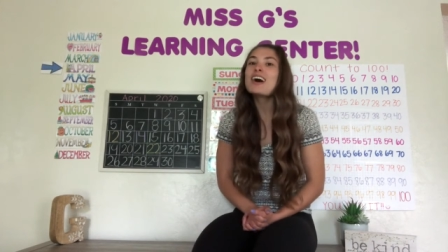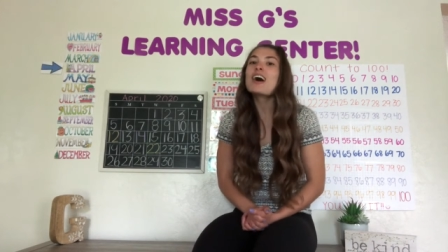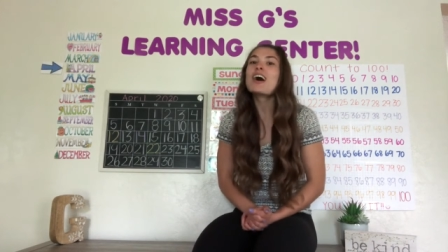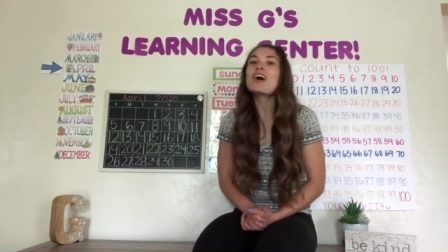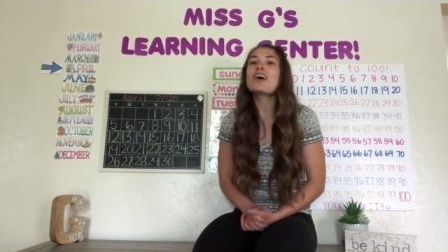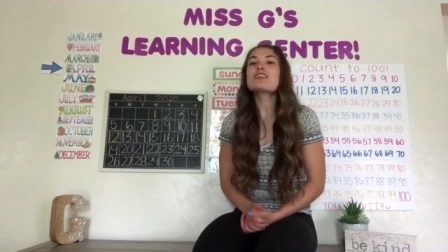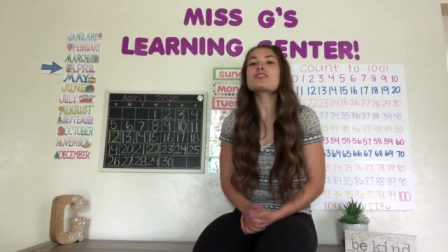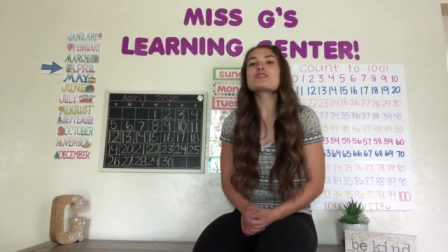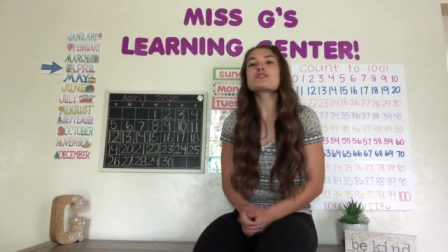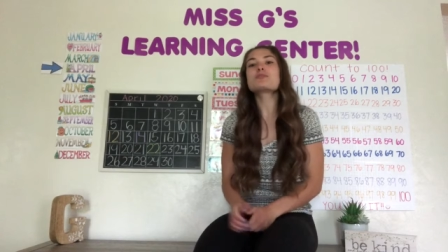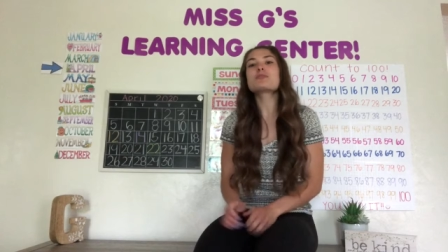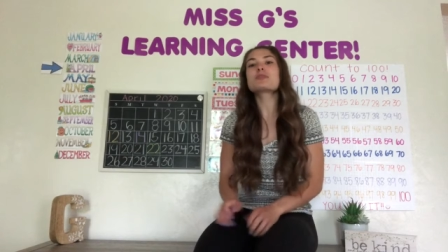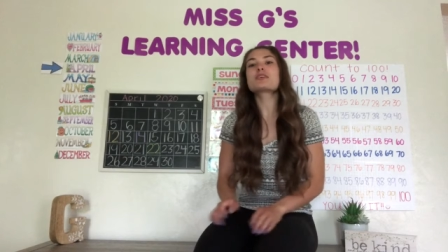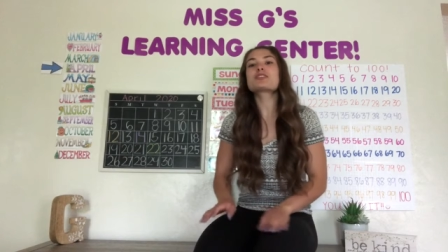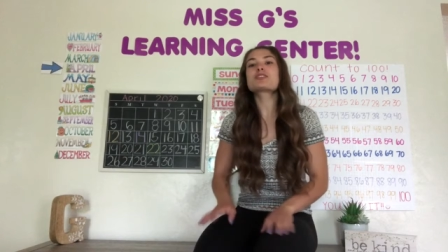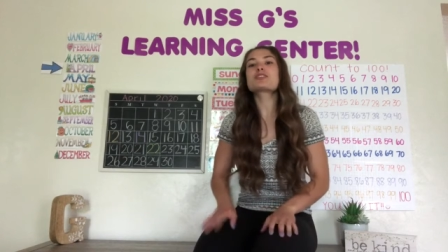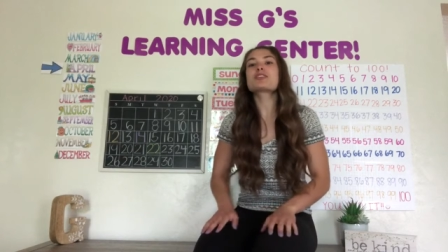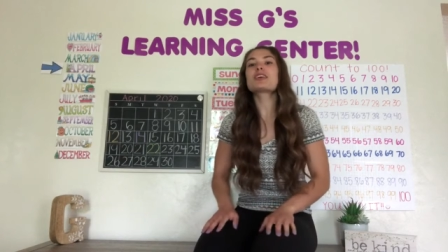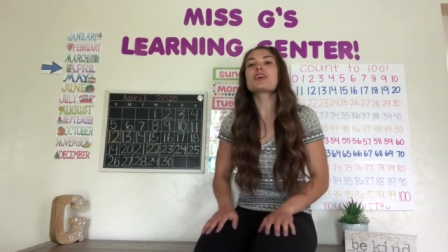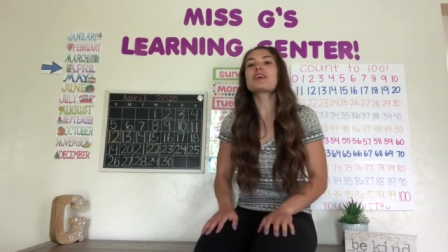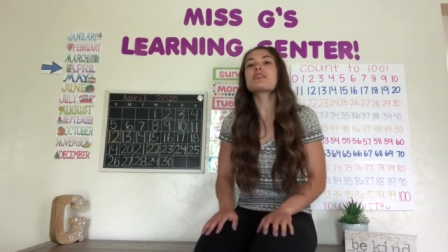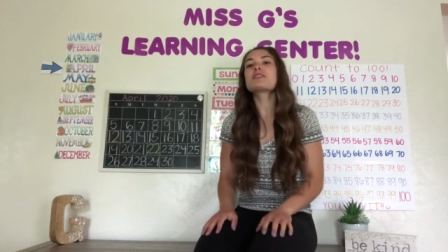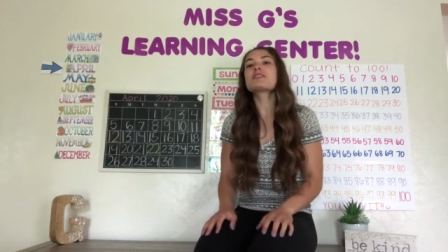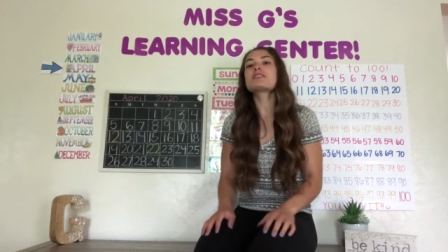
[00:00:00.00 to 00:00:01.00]
Also, make sure
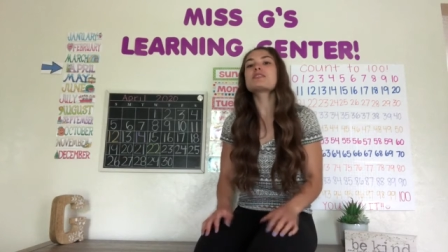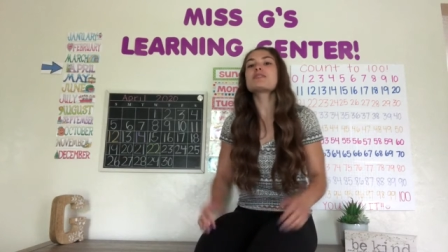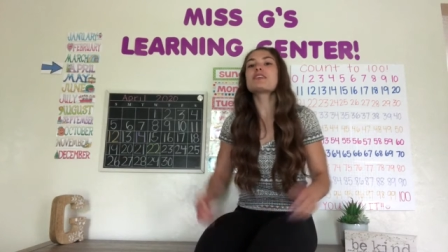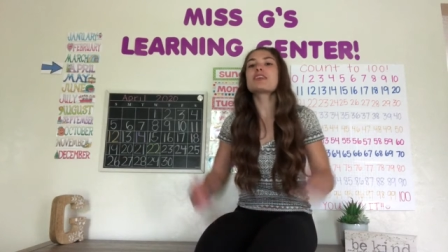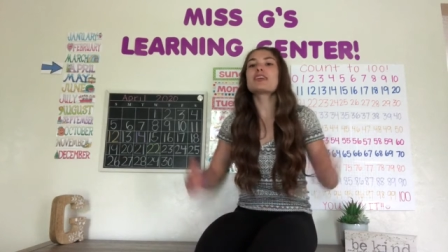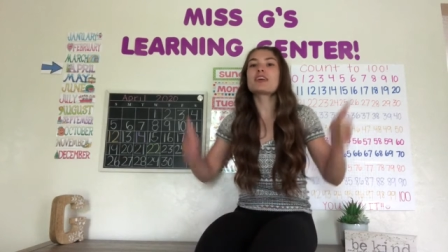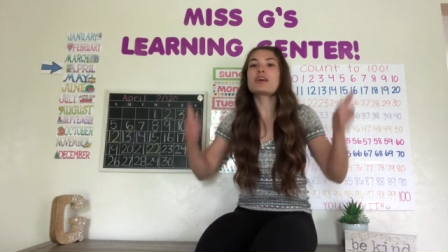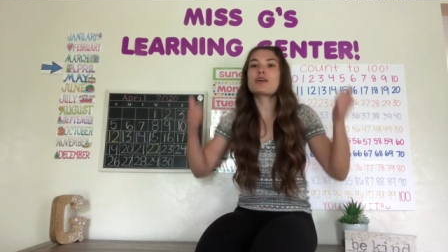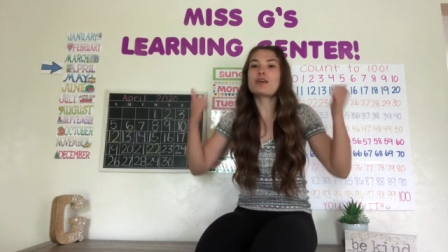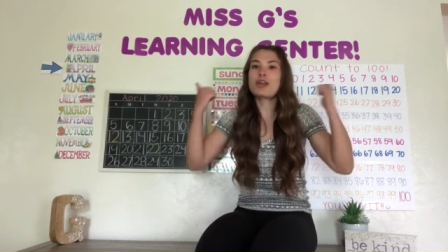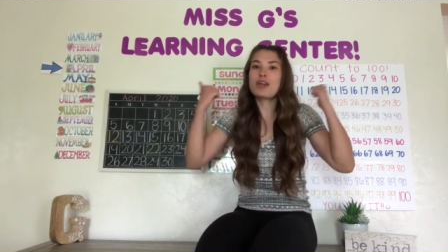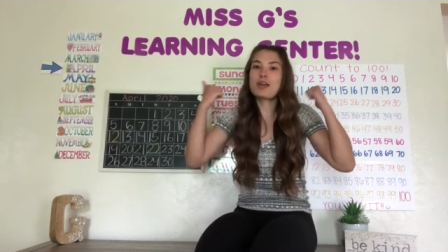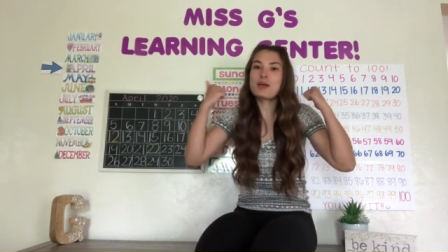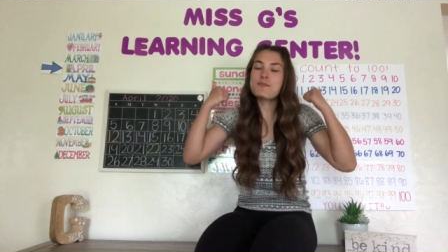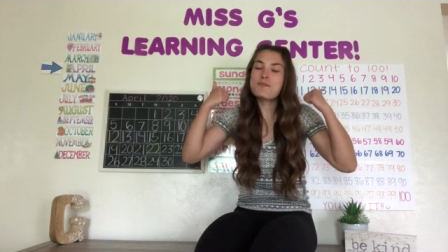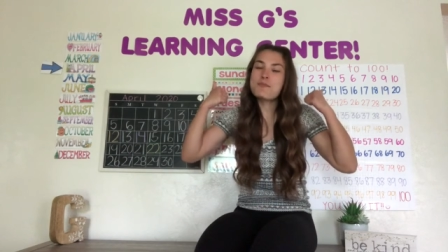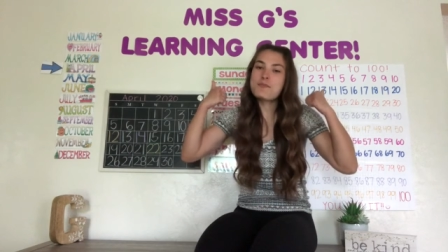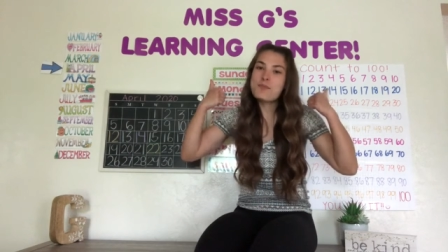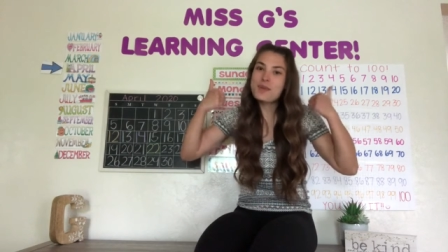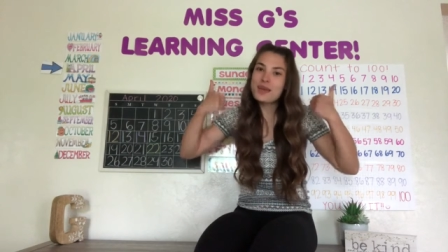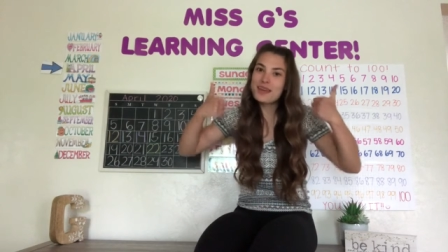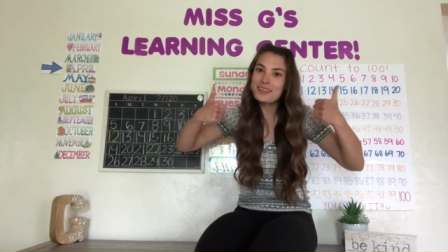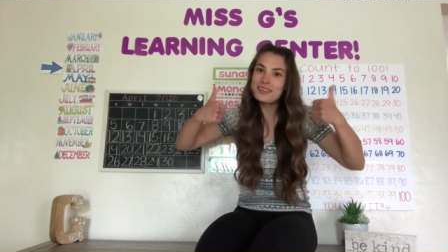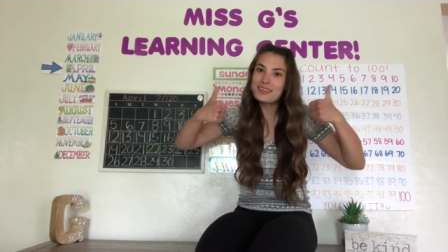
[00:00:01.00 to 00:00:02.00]
you give this video a
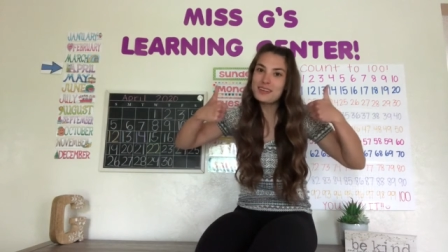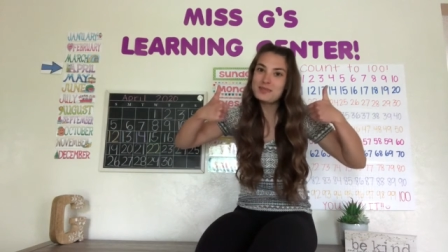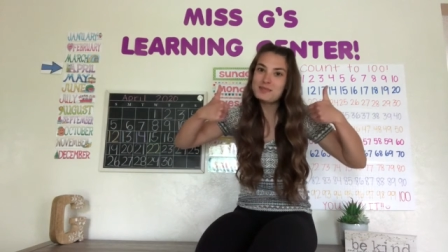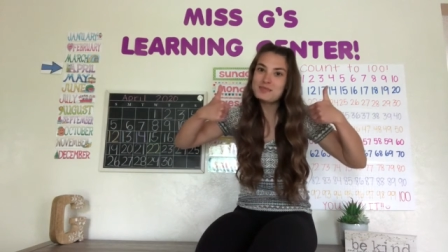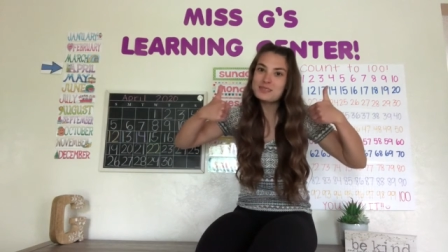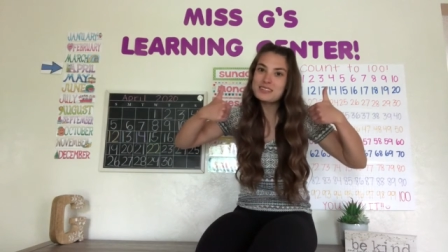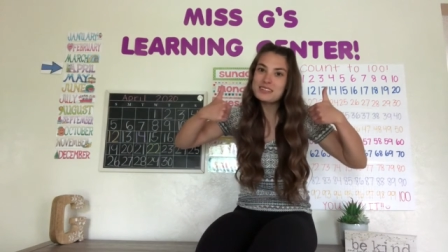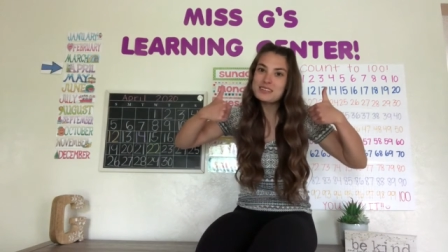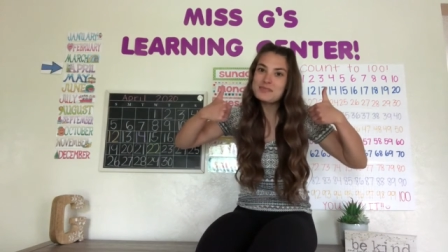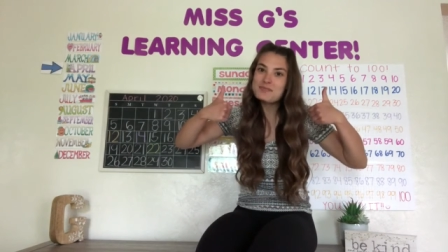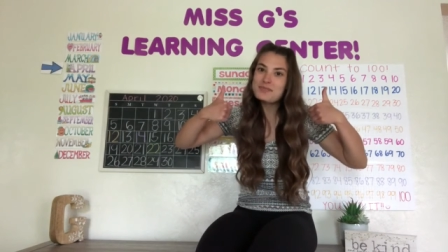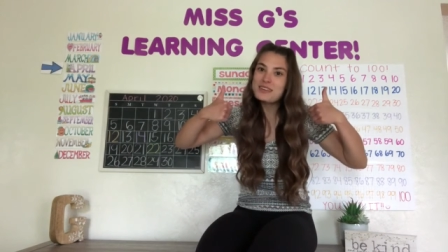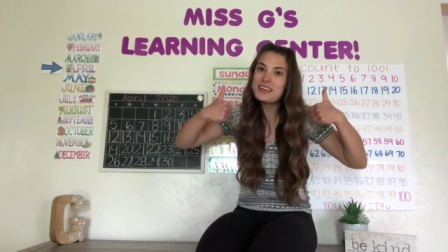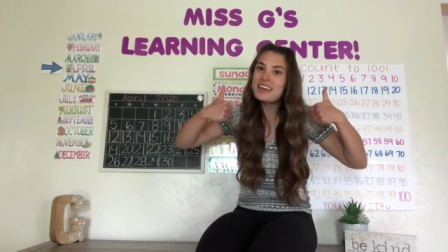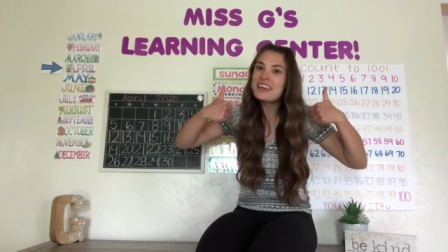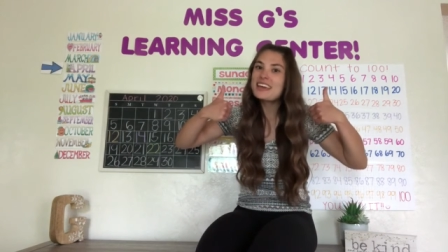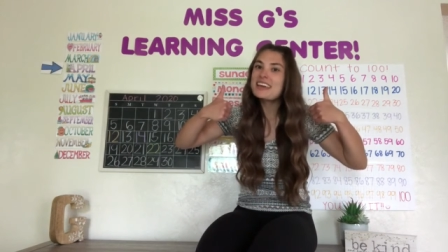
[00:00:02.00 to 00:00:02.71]
big thumbs up